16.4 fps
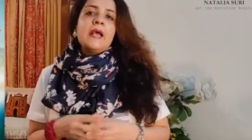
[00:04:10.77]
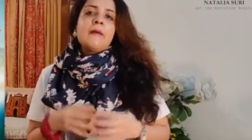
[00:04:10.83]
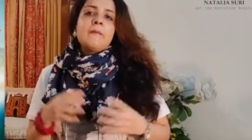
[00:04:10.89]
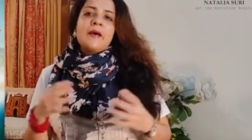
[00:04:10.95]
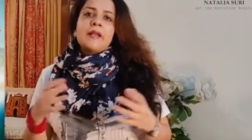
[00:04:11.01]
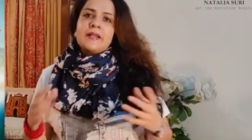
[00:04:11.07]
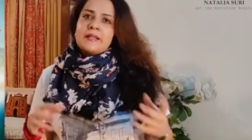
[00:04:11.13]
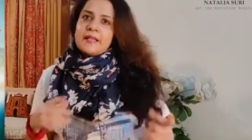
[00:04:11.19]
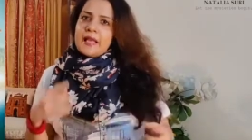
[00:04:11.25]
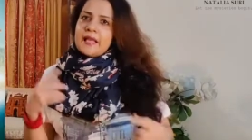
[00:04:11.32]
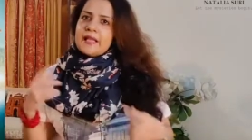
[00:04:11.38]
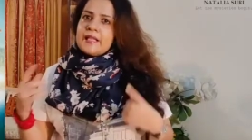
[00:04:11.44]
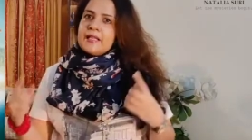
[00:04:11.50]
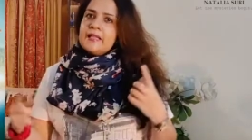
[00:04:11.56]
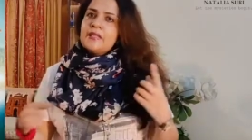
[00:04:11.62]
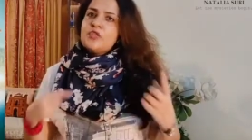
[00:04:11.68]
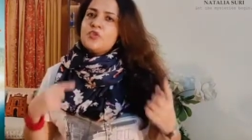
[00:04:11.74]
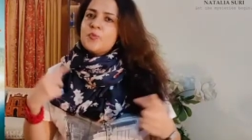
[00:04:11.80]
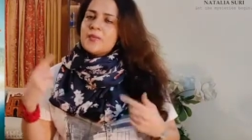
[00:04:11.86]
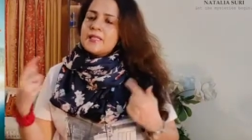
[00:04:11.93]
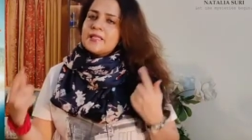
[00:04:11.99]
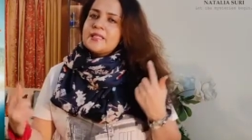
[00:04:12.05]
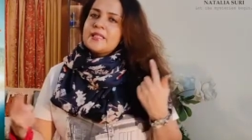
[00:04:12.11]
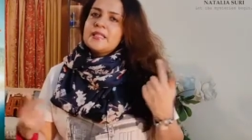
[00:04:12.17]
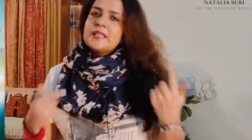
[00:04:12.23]
But then the
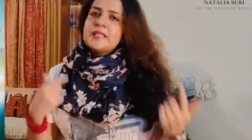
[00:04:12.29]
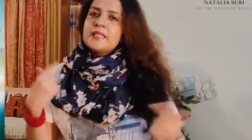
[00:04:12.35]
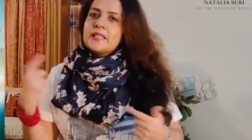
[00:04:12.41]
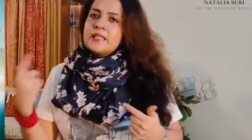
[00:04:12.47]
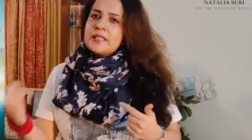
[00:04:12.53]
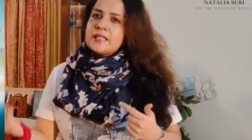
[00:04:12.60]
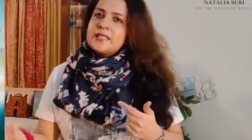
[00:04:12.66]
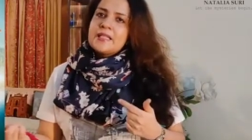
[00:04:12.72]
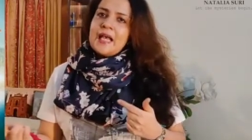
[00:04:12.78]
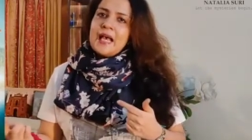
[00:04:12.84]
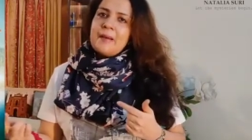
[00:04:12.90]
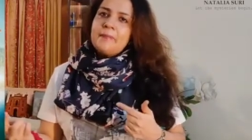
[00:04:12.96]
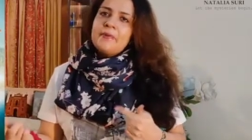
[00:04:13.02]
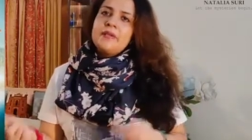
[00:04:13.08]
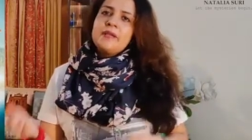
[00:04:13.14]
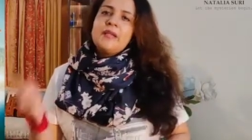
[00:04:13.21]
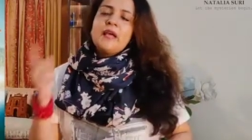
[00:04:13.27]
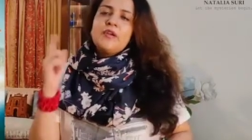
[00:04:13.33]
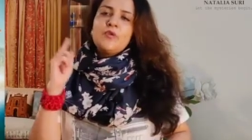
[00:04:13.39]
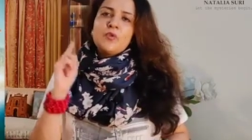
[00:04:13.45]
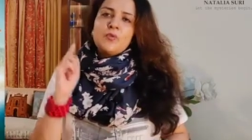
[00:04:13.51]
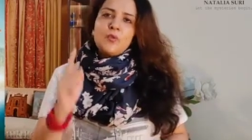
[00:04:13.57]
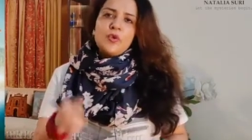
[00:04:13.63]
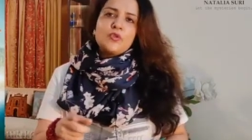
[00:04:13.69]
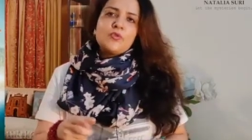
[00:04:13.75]
twists and the turns happen. I
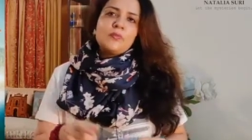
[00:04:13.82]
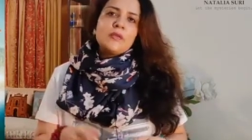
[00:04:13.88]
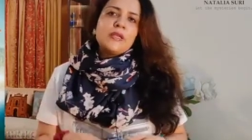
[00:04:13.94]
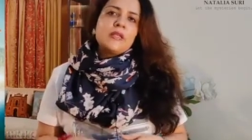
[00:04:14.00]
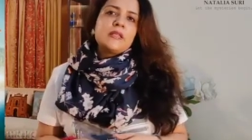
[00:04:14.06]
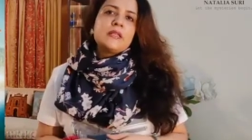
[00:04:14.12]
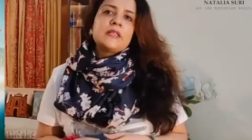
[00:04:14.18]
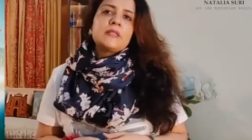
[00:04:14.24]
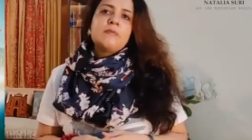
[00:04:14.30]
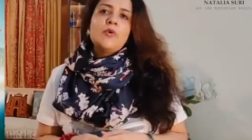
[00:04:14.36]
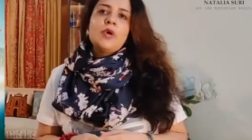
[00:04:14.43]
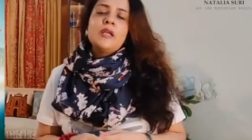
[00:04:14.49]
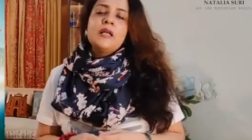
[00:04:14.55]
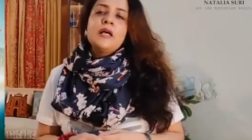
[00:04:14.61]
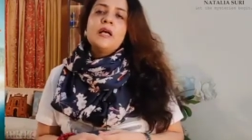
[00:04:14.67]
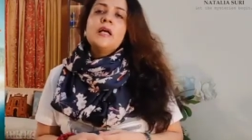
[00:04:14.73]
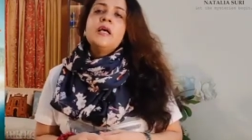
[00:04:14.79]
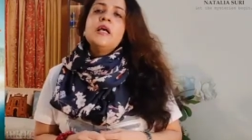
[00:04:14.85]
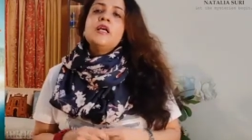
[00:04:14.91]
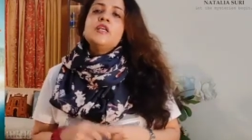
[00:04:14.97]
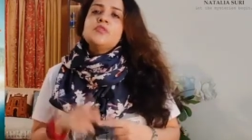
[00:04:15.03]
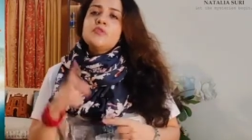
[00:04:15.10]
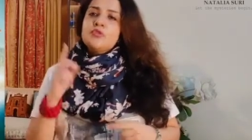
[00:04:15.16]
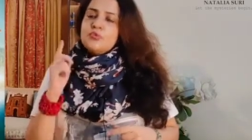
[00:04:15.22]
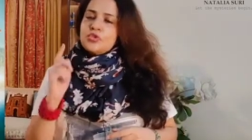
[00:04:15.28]
don't want to make it a spoiler.
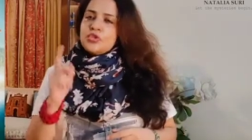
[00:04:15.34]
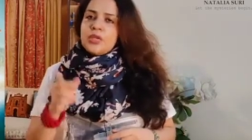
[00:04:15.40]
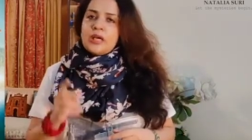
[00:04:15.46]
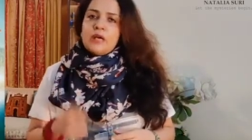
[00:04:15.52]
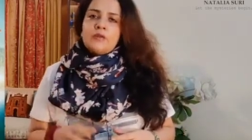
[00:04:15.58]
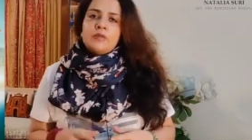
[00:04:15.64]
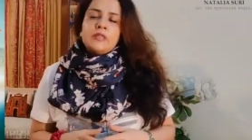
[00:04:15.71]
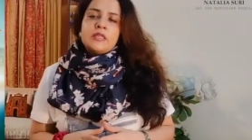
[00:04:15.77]
So do check out